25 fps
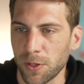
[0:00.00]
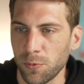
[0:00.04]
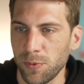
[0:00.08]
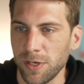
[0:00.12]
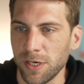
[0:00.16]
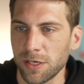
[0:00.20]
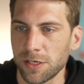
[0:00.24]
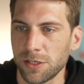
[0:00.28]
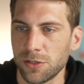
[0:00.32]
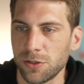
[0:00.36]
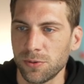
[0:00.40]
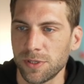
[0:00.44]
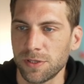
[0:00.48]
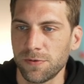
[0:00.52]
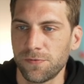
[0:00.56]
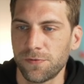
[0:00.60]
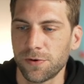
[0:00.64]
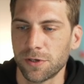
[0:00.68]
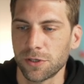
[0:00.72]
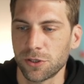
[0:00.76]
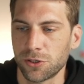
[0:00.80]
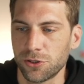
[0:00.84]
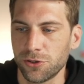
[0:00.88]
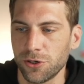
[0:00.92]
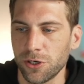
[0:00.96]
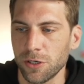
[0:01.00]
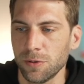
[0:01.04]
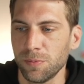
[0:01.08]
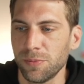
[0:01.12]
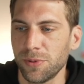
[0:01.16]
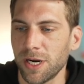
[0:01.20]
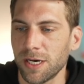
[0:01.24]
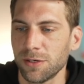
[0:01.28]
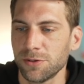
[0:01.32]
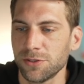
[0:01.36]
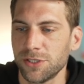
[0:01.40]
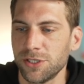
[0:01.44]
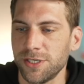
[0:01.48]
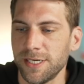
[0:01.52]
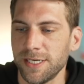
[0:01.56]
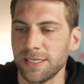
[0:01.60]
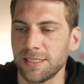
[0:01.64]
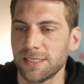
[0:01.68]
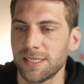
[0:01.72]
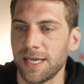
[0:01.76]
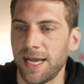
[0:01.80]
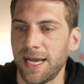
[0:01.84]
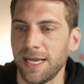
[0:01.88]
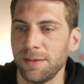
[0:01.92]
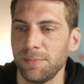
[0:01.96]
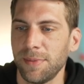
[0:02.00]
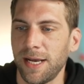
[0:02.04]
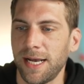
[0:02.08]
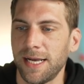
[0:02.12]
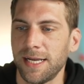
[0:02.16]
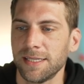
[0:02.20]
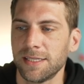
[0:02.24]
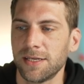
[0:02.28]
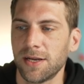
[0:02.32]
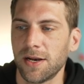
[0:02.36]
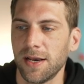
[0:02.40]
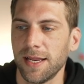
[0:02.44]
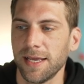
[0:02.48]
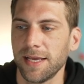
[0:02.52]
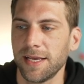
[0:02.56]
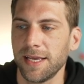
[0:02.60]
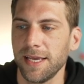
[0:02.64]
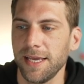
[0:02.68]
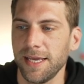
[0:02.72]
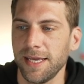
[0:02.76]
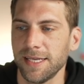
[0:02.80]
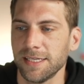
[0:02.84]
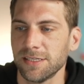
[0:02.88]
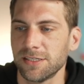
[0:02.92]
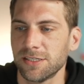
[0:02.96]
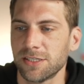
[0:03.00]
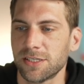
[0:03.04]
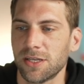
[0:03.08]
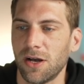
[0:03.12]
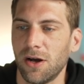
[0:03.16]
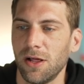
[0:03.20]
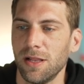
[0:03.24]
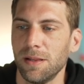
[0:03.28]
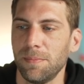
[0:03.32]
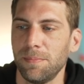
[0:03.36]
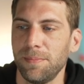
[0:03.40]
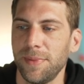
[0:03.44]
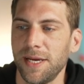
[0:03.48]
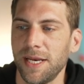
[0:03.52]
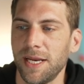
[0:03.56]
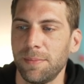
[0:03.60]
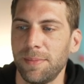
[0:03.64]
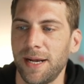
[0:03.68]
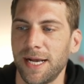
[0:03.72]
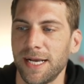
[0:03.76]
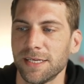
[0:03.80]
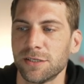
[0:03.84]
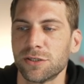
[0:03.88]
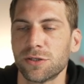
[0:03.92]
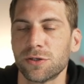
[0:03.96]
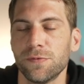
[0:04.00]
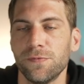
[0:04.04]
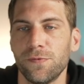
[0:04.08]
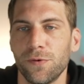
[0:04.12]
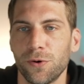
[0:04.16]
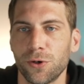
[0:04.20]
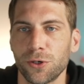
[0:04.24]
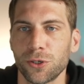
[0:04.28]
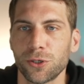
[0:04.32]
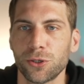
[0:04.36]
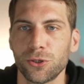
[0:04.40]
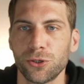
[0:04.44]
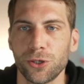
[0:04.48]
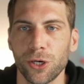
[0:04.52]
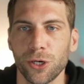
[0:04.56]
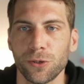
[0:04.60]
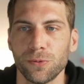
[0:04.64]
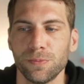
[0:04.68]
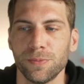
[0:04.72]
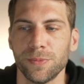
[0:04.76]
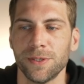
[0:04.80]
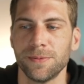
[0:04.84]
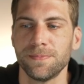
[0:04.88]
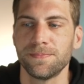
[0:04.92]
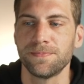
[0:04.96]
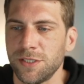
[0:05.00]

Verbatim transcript: We're going to do it for Chrome browser this time and click install MetaMask for Chrome.